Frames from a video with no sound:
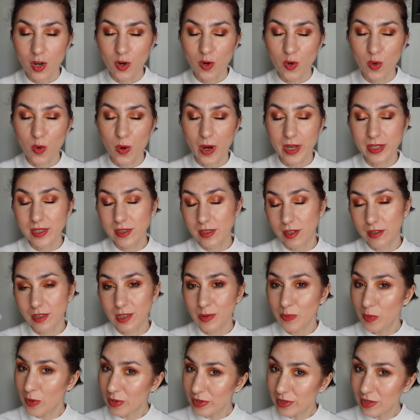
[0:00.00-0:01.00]
who has
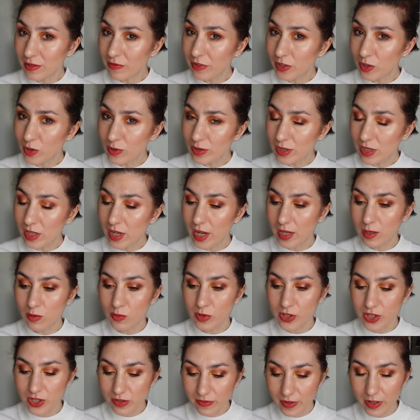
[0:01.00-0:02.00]
started posting videos again
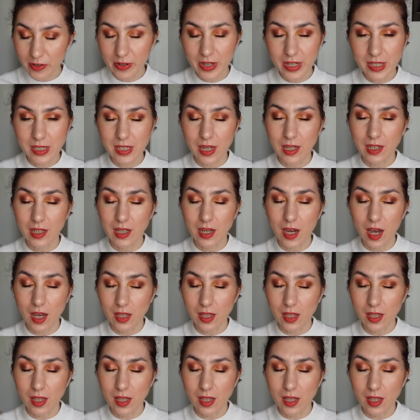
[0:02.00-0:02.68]
which is very exciting.